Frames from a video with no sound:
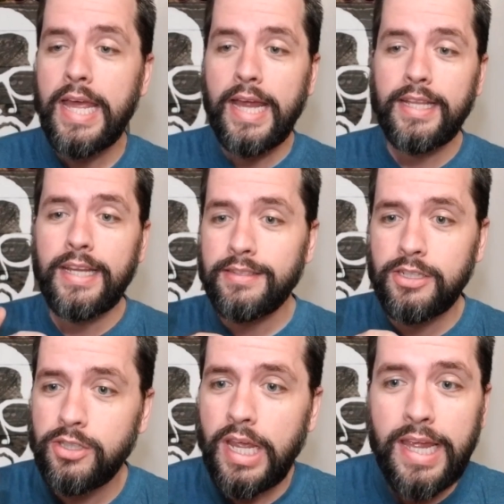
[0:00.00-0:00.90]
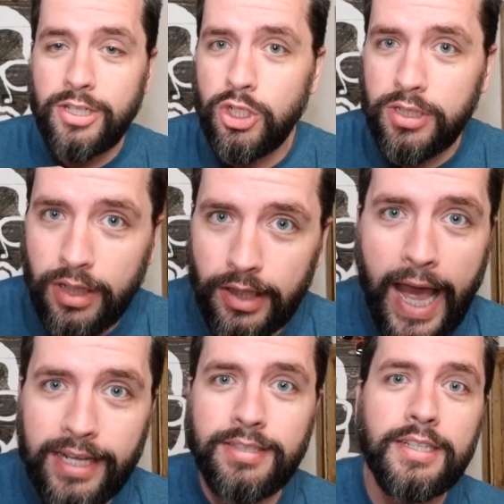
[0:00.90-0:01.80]
And it's just
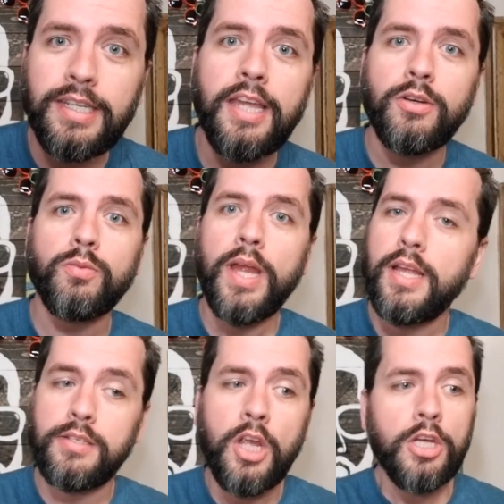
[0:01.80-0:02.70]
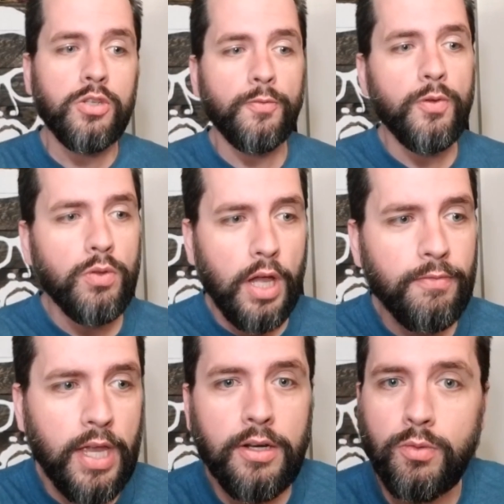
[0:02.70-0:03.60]
classic Gator Rants. So if you
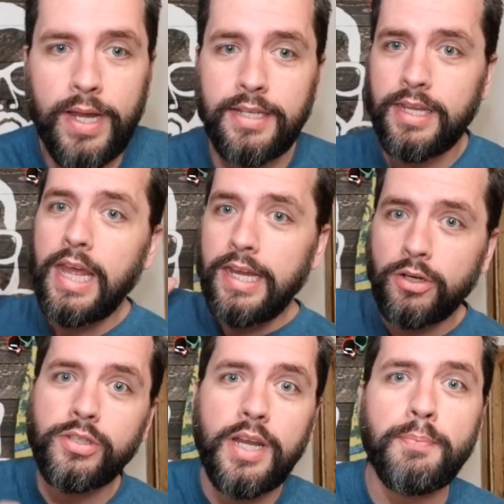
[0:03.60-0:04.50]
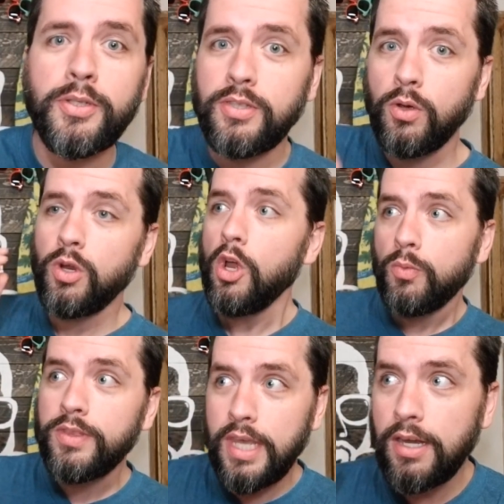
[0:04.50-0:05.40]
love Gator Rants, here's an episode
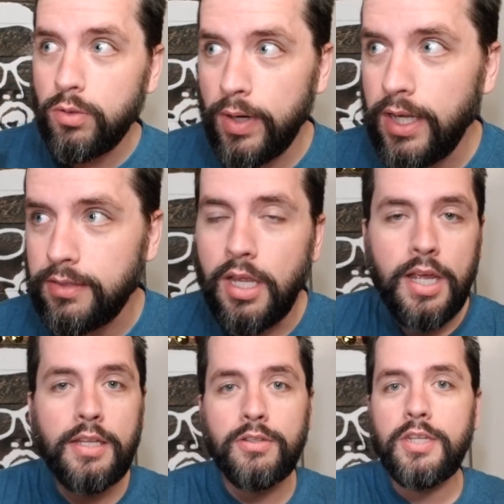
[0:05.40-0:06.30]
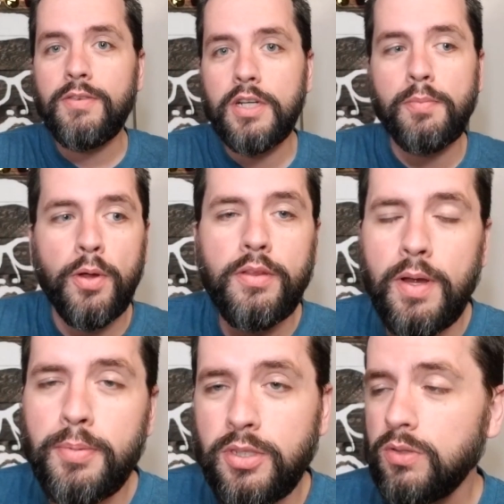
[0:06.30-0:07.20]
with Gator Rants. And there's even a couple
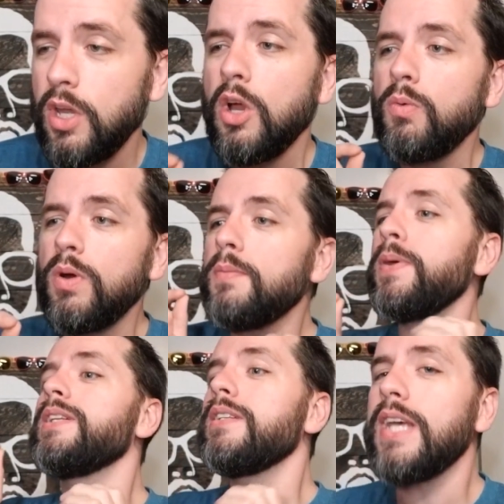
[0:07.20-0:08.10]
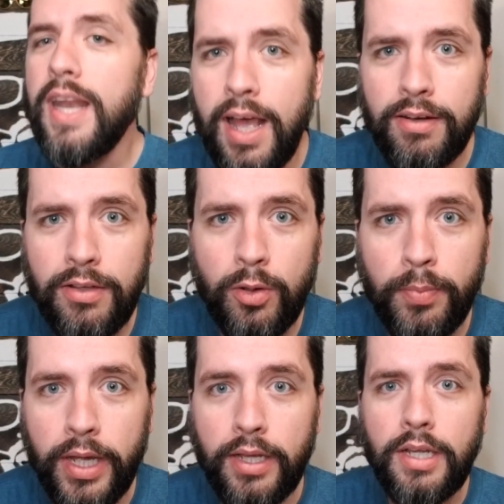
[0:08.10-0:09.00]
other episodes where he peeks his head out a little
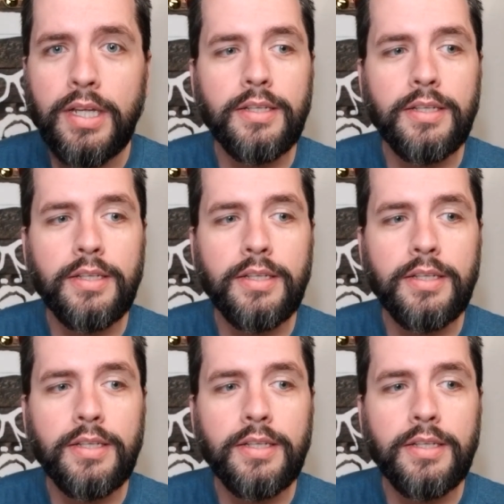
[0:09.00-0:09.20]
bit.